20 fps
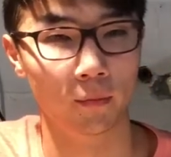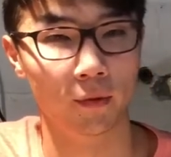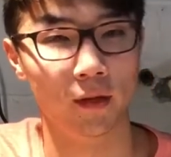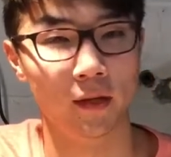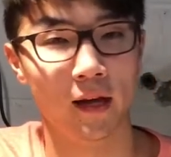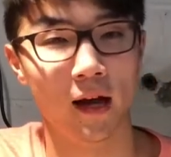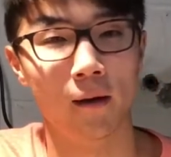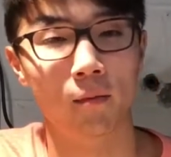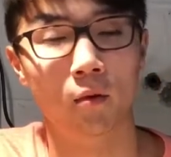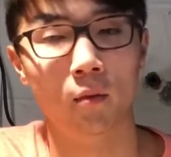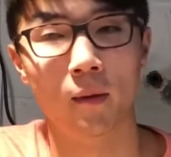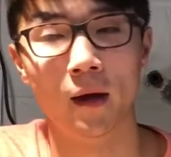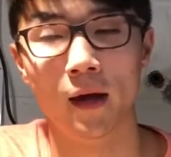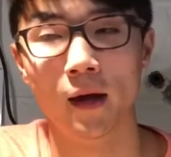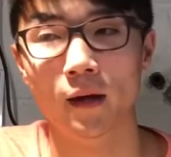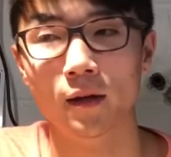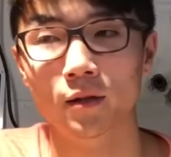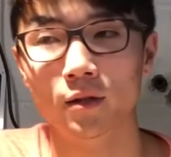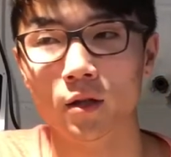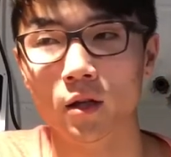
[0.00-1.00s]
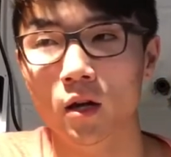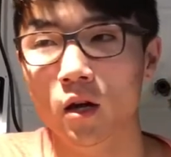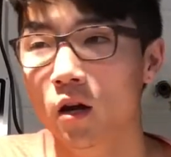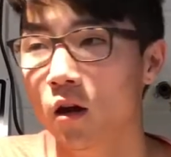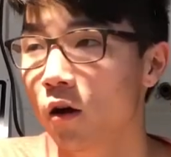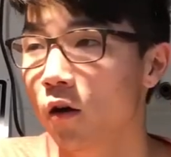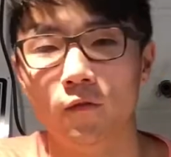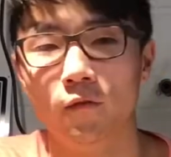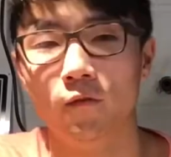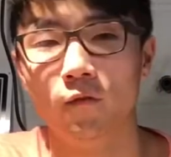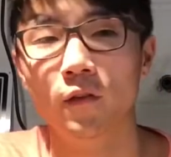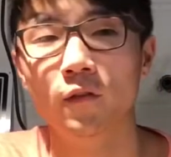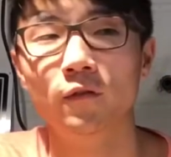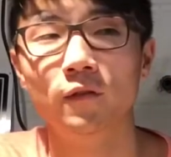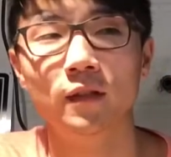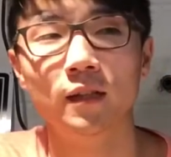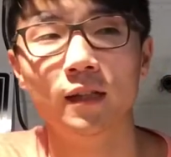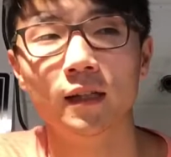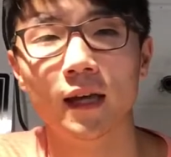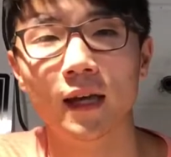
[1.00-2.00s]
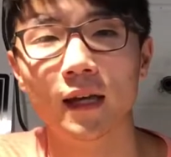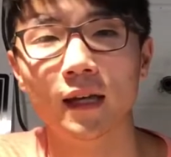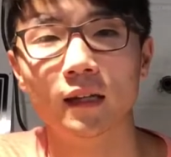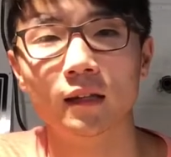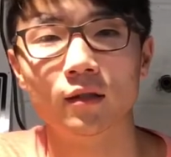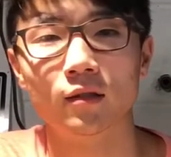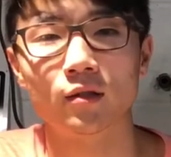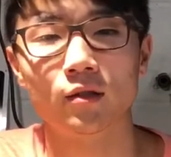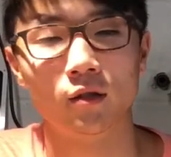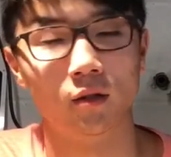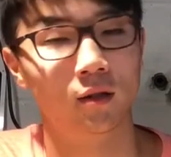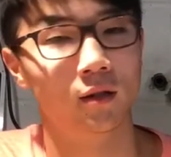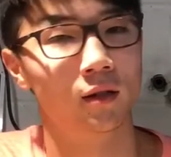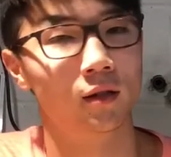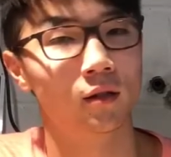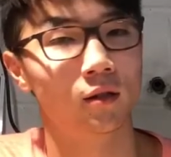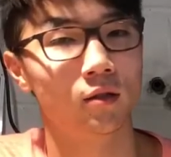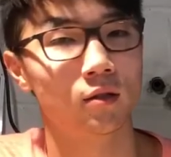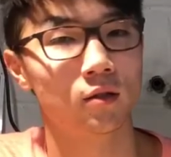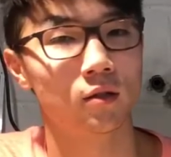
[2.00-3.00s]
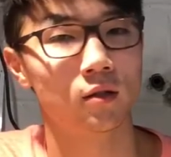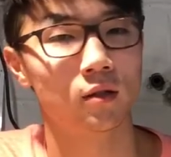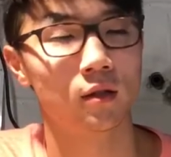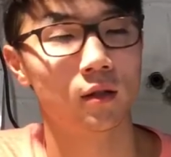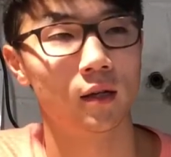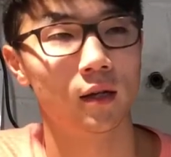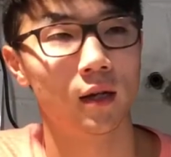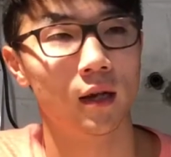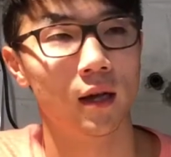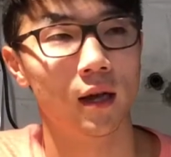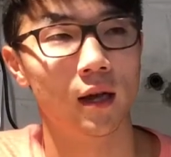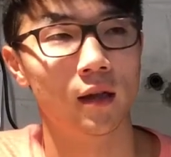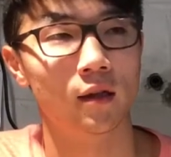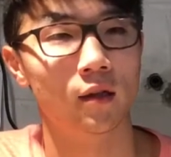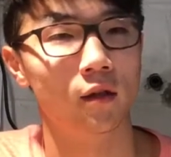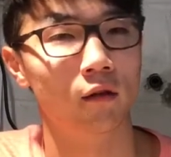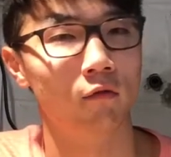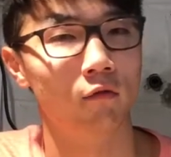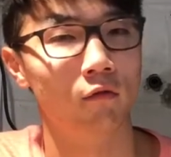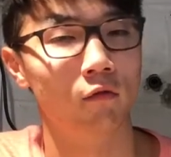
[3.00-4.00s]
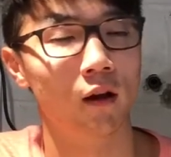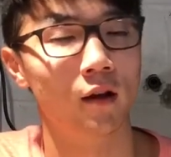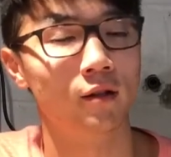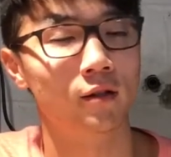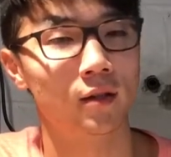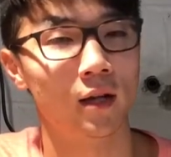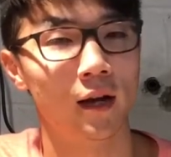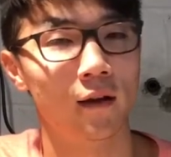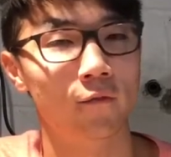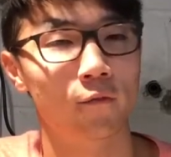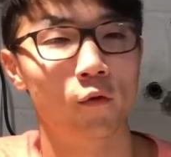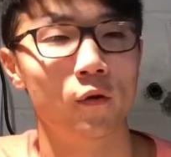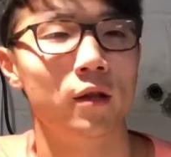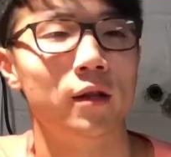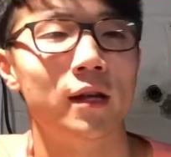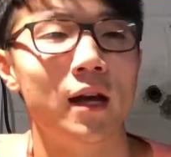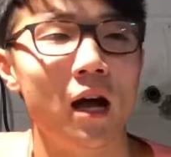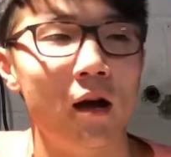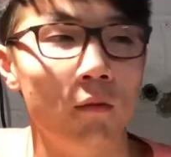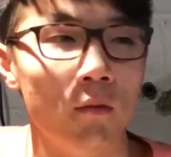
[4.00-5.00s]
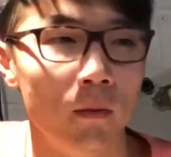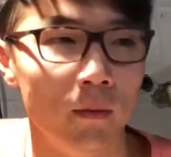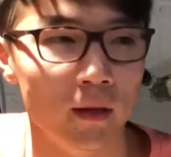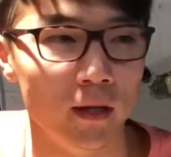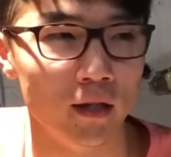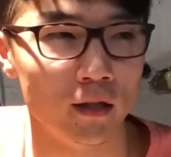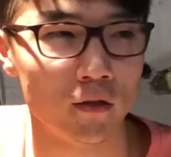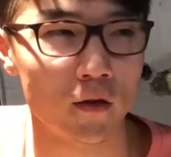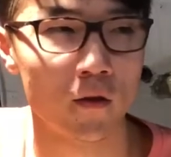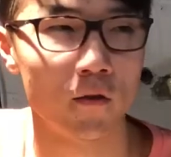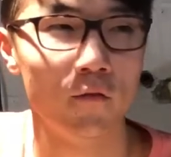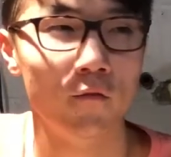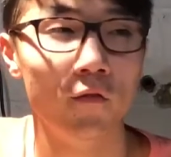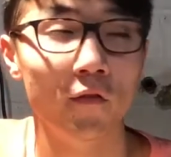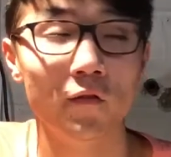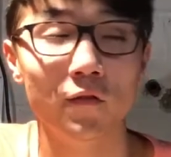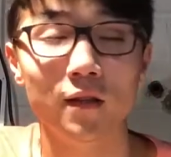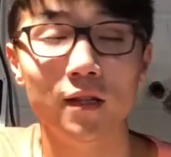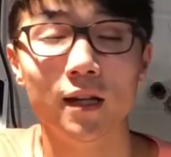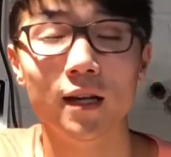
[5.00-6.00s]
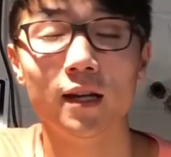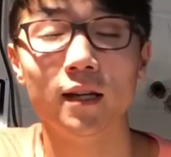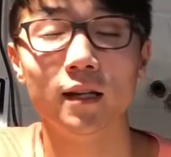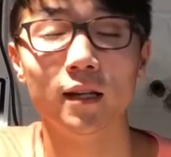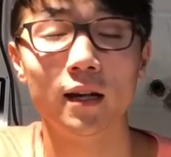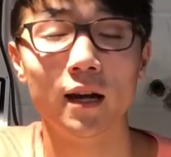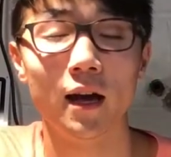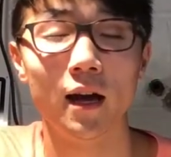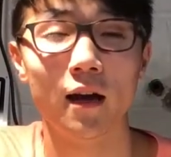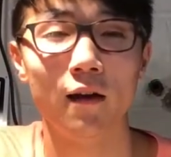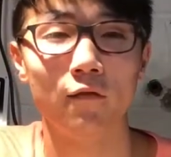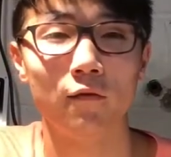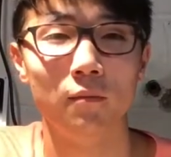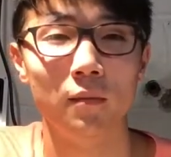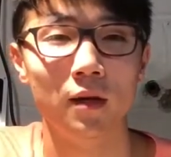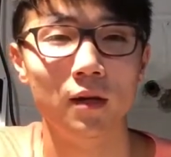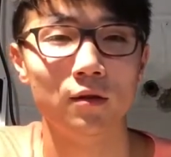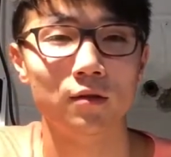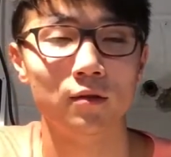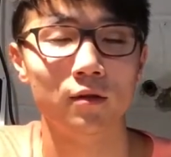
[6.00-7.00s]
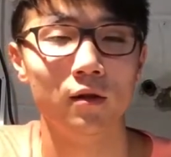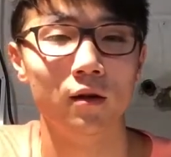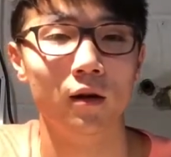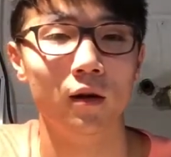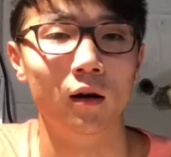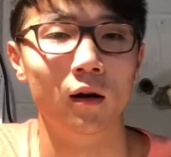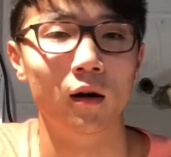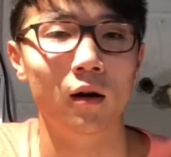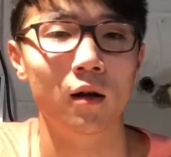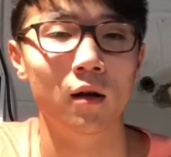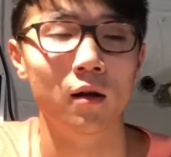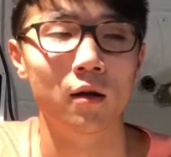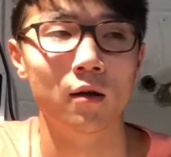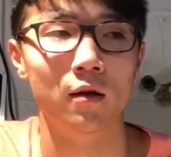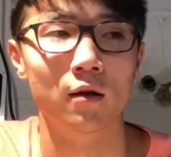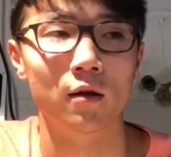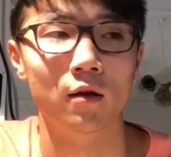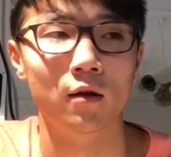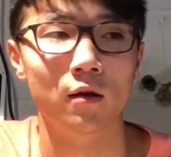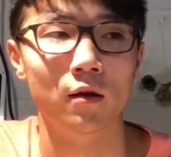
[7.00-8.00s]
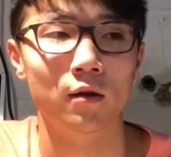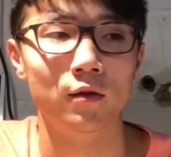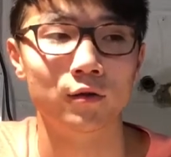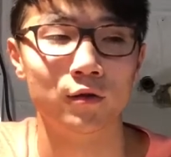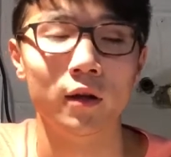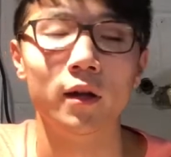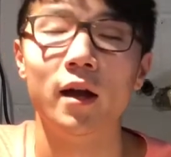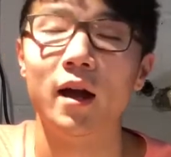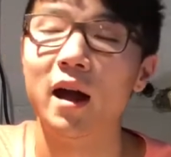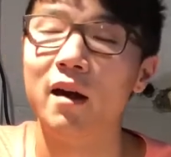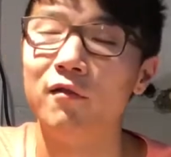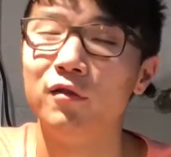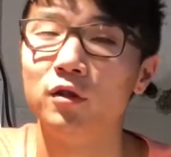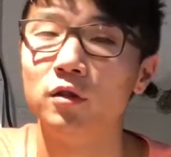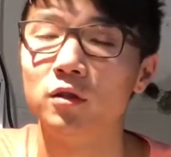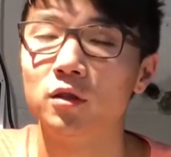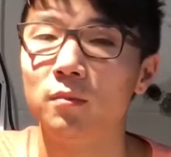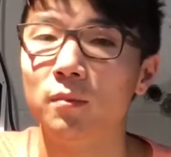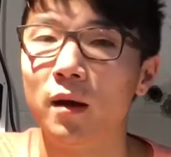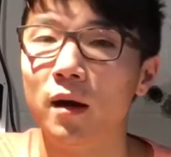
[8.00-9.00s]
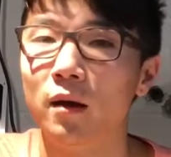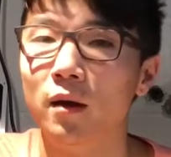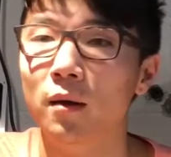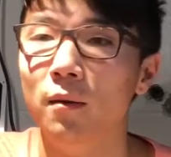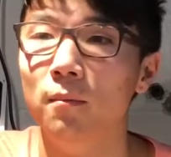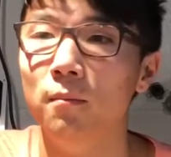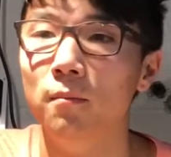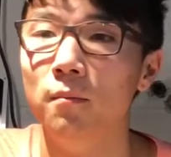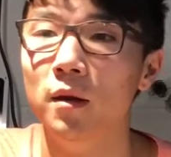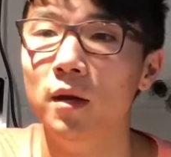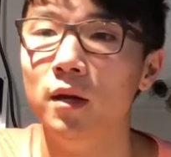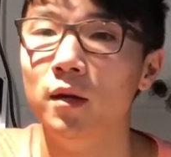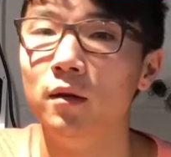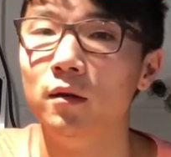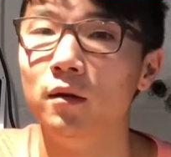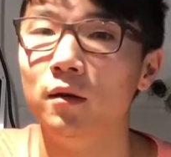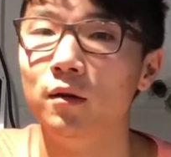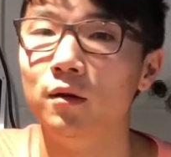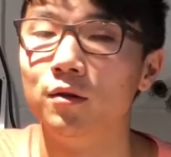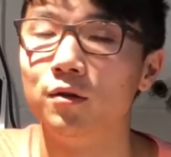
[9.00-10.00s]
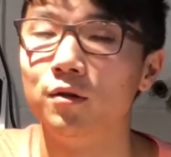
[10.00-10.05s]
The album has 58 songs, and the runtime for the album is 58.5 minutes long. So that averages about a minute a